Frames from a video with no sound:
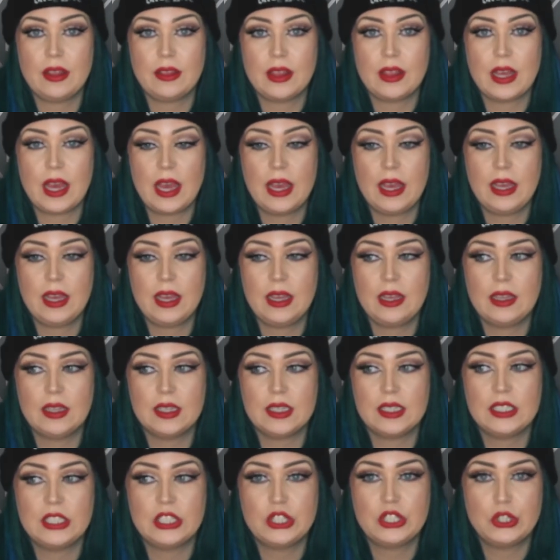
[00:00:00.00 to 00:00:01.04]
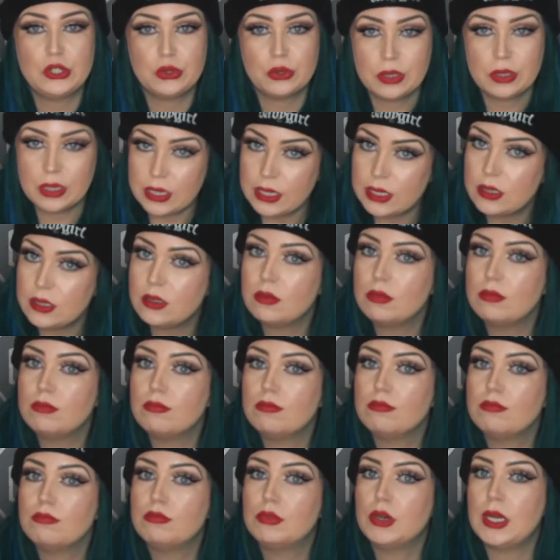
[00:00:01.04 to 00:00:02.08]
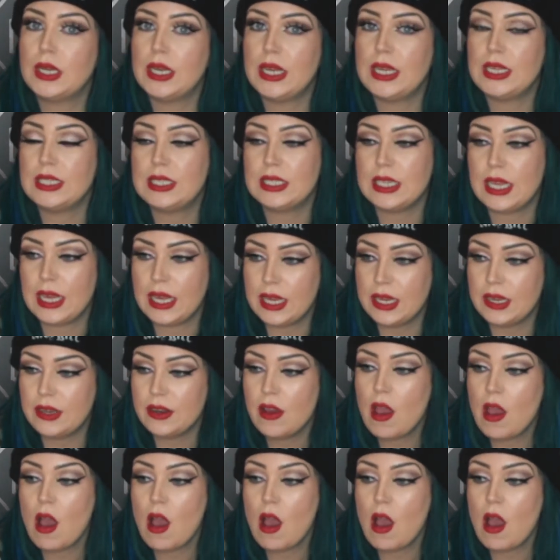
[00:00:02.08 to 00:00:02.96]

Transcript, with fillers: They enjoyed what they did.